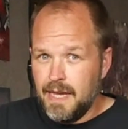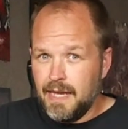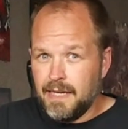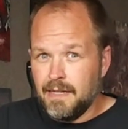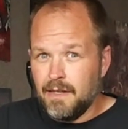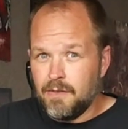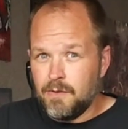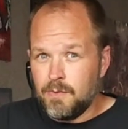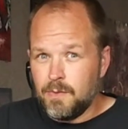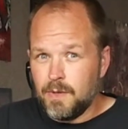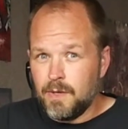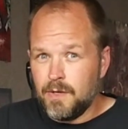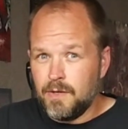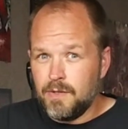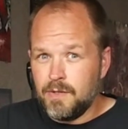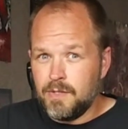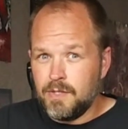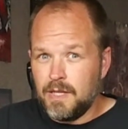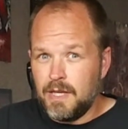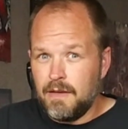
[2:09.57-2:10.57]
In other
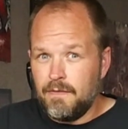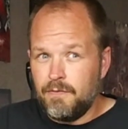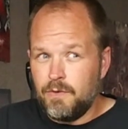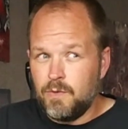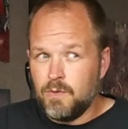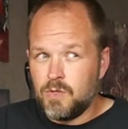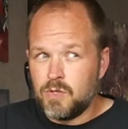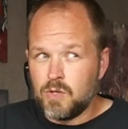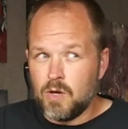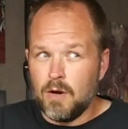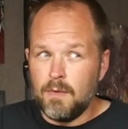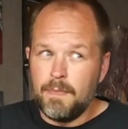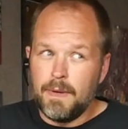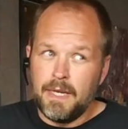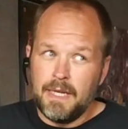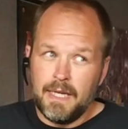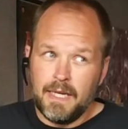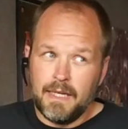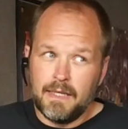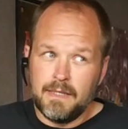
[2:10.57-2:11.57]
words, if you start
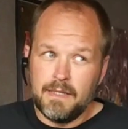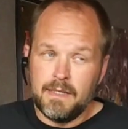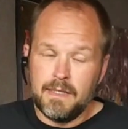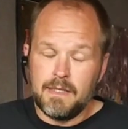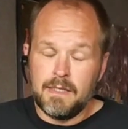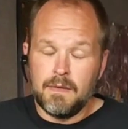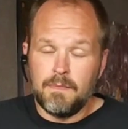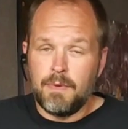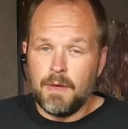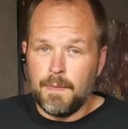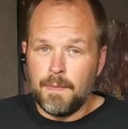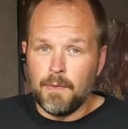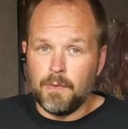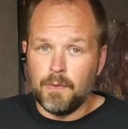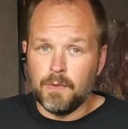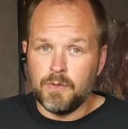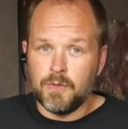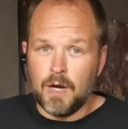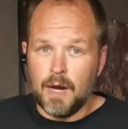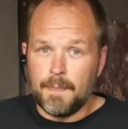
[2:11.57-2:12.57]
being inconsistent, people
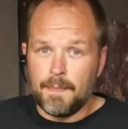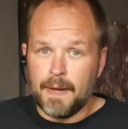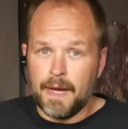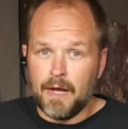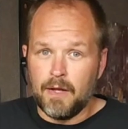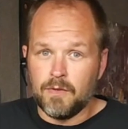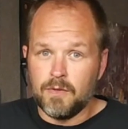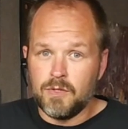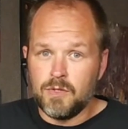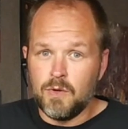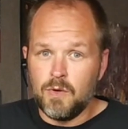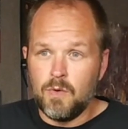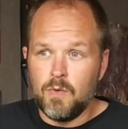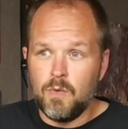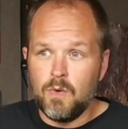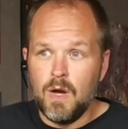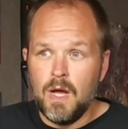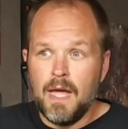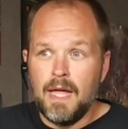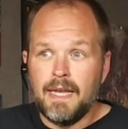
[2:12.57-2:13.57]
will drop out.
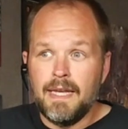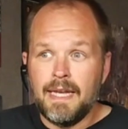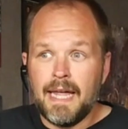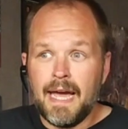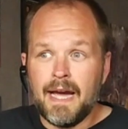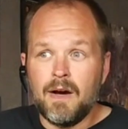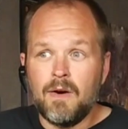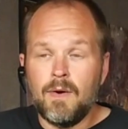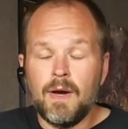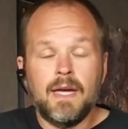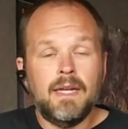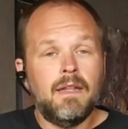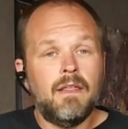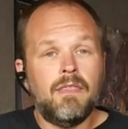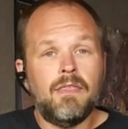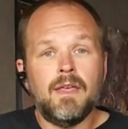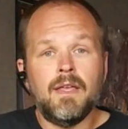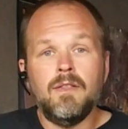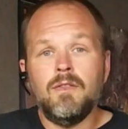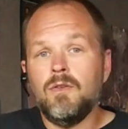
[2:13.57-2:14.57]
So now
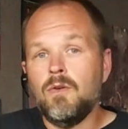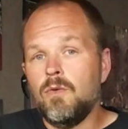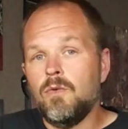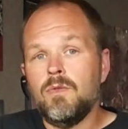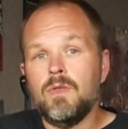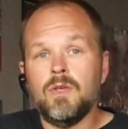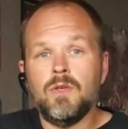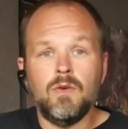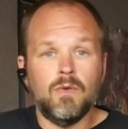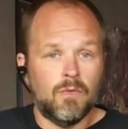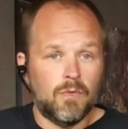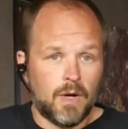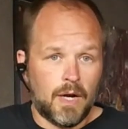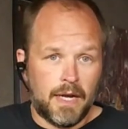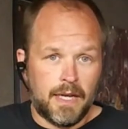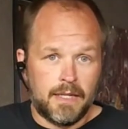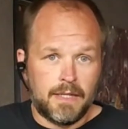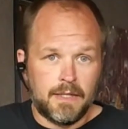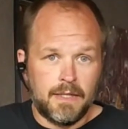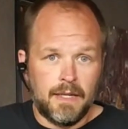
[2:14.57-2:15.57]
anything new that you
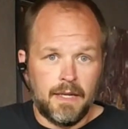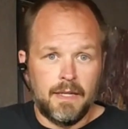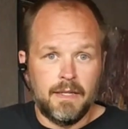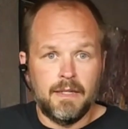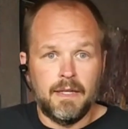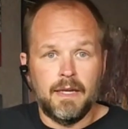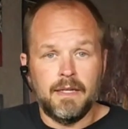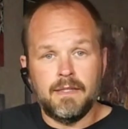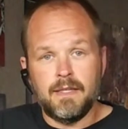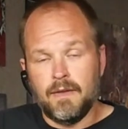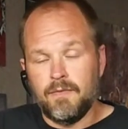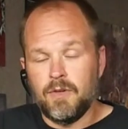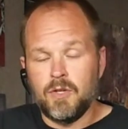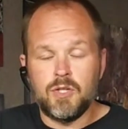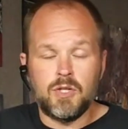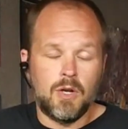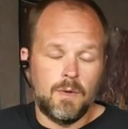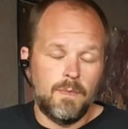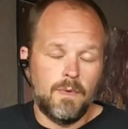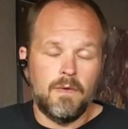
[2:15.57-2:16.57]
write in a TV
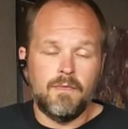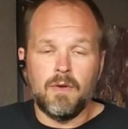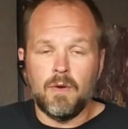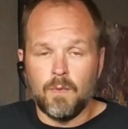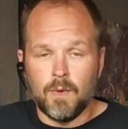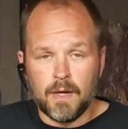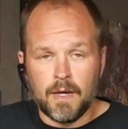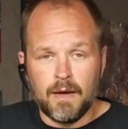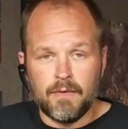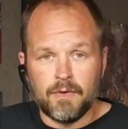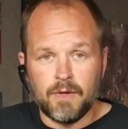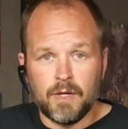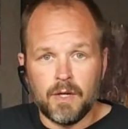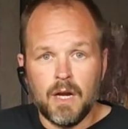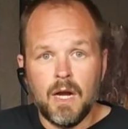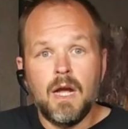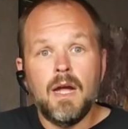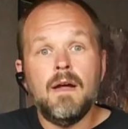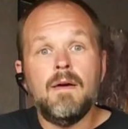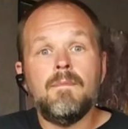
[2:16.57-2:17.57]
show, movie,
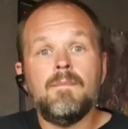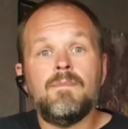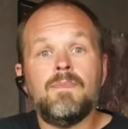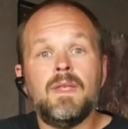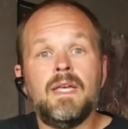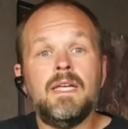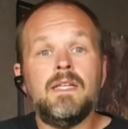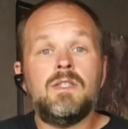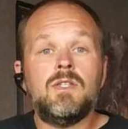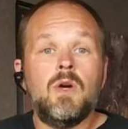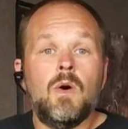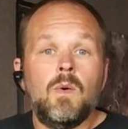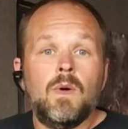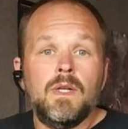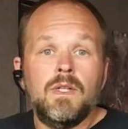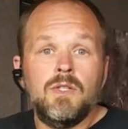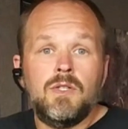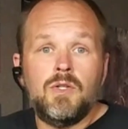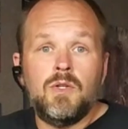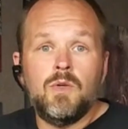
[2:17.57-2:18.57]
whatever, is
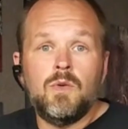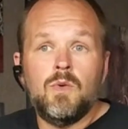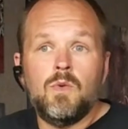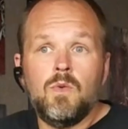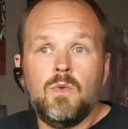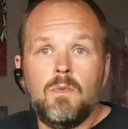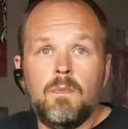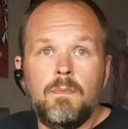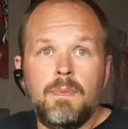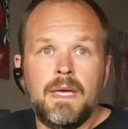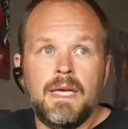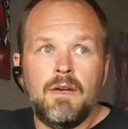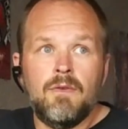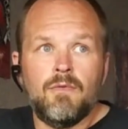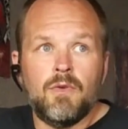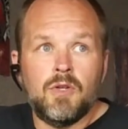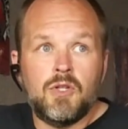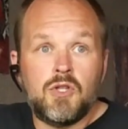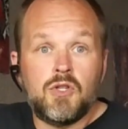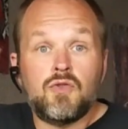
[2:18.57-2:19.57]
going to be
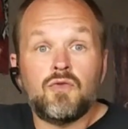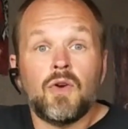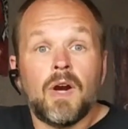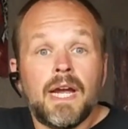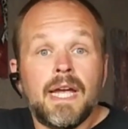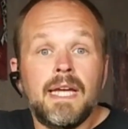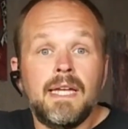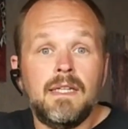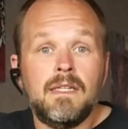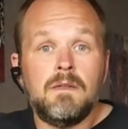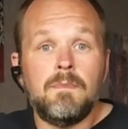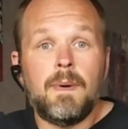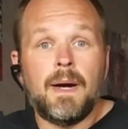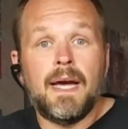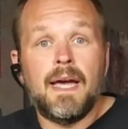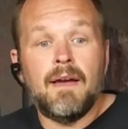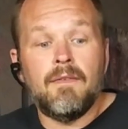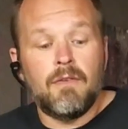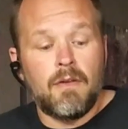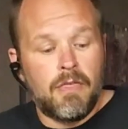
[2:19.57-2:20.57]
restrained
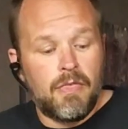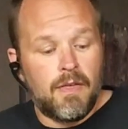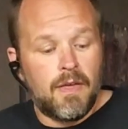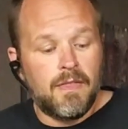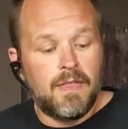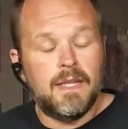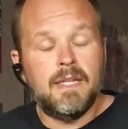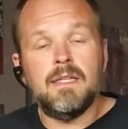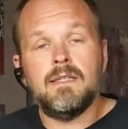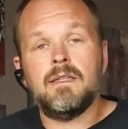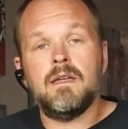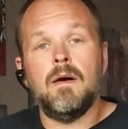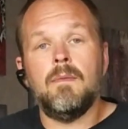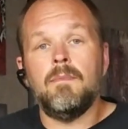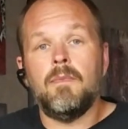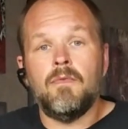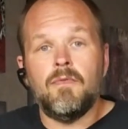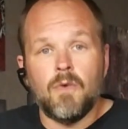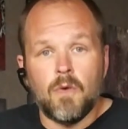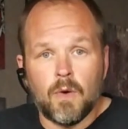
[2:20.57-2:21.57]
by everything that has
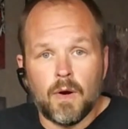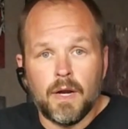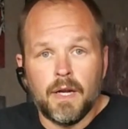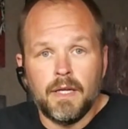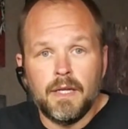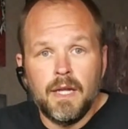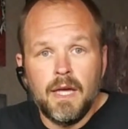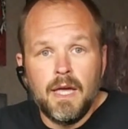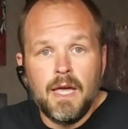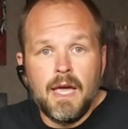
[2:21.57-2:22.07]
come before it.